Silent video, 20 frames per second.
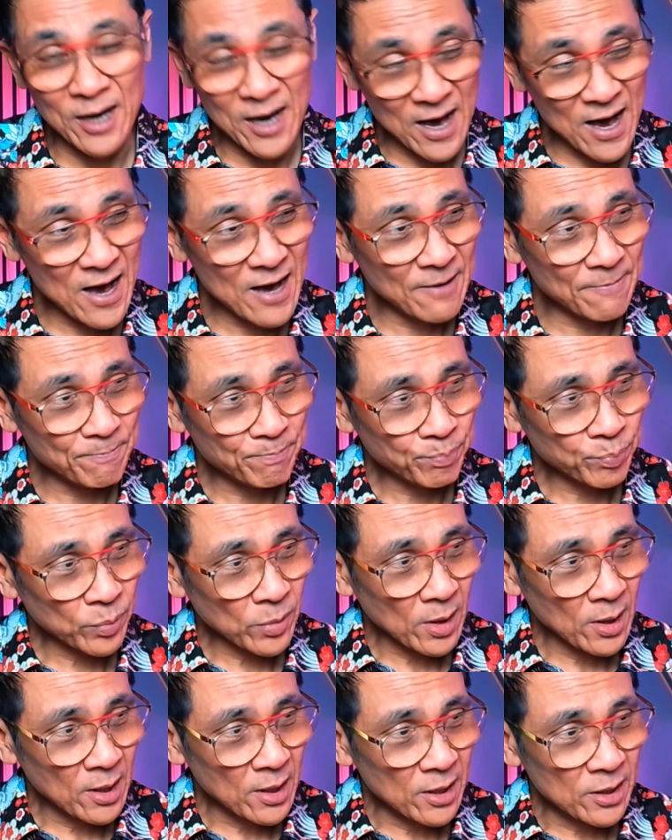All right,
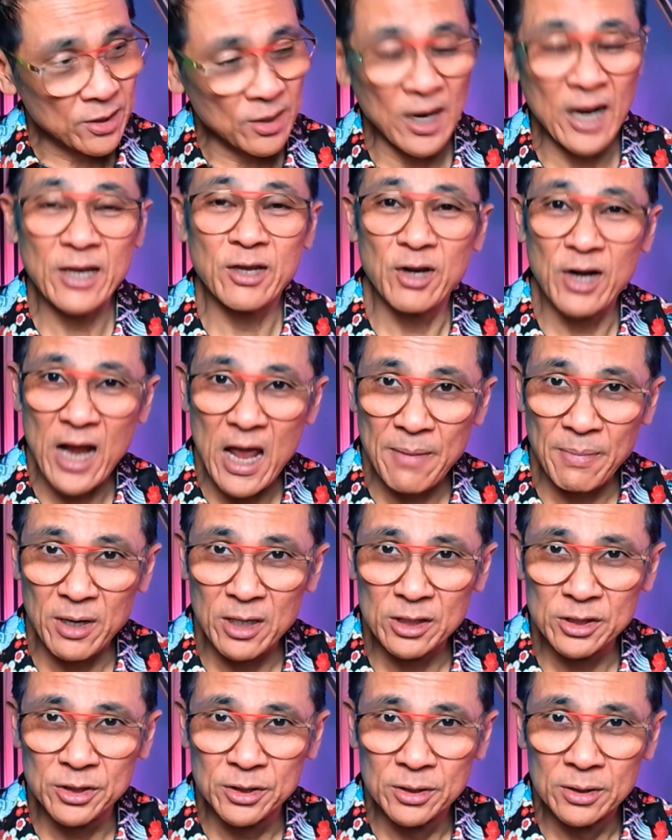you like your
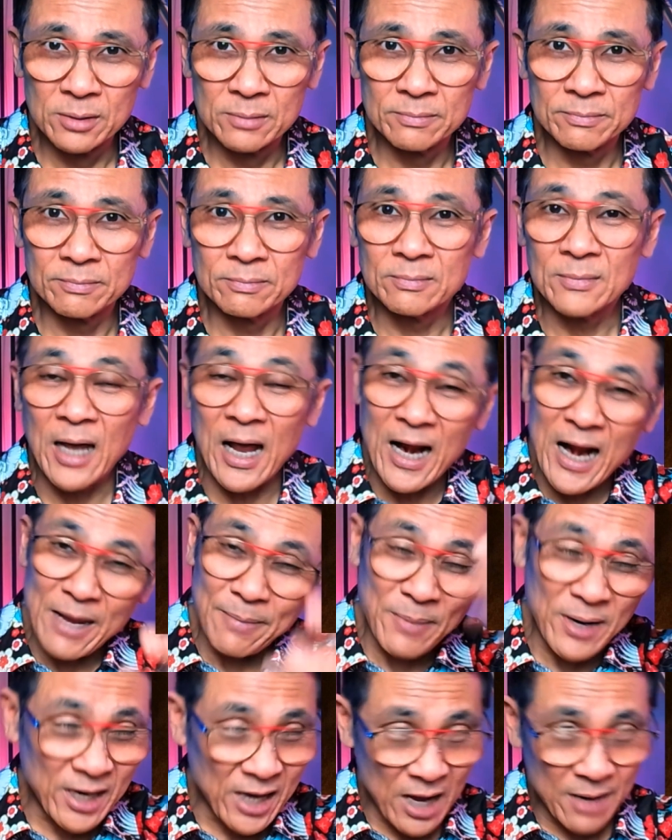neighbors? I
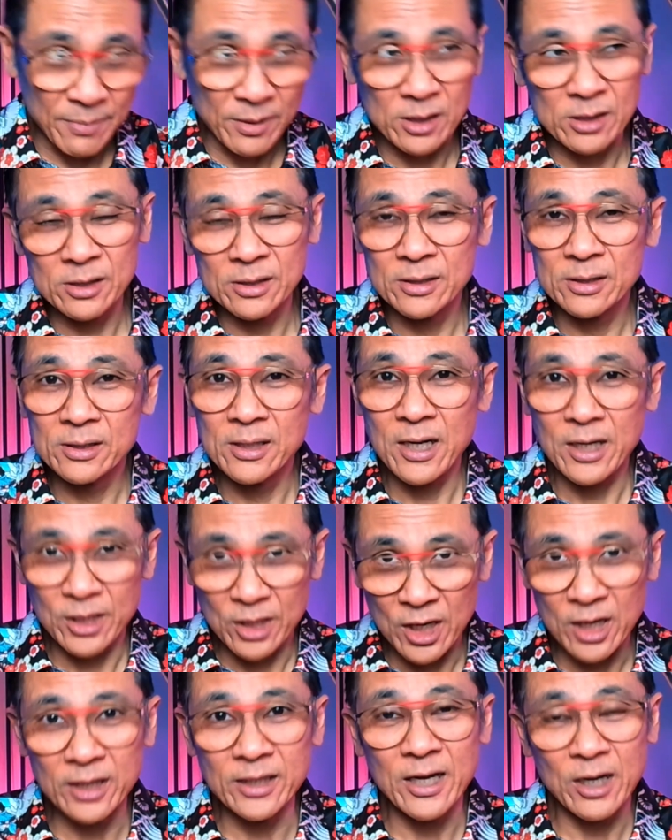like my neighbors. They're
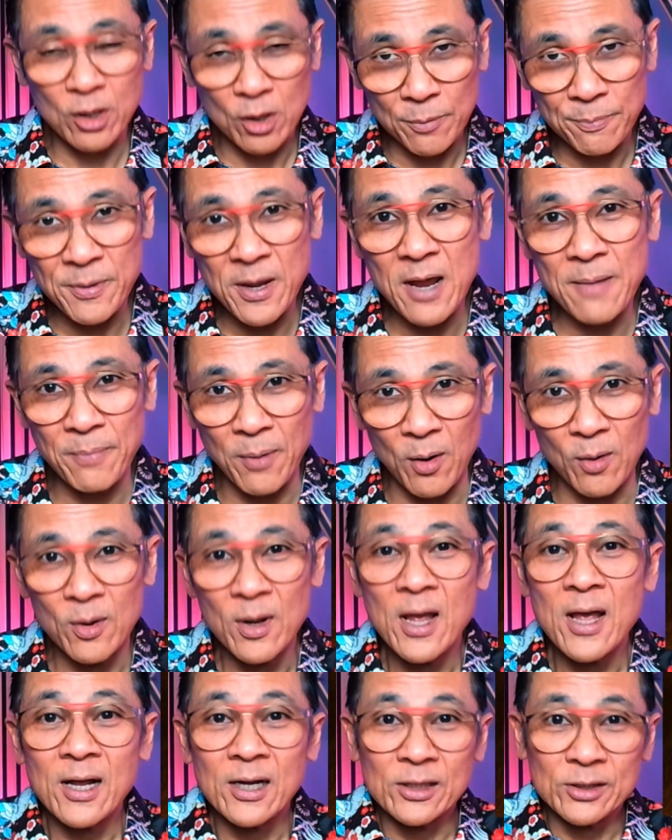good. They're good people.